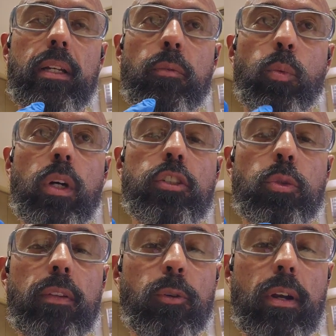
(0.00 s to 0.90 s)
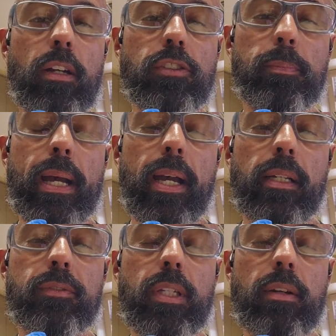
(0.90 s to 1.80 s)
1 24-ounce pack
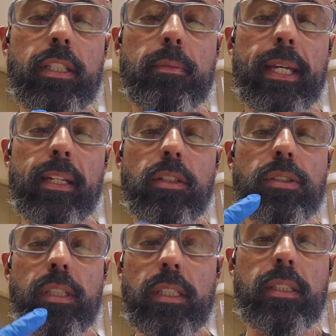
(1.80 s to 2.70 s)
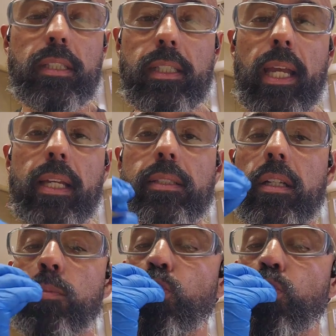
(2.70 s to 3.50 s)
of cherry tomatoes, seasoned to taste.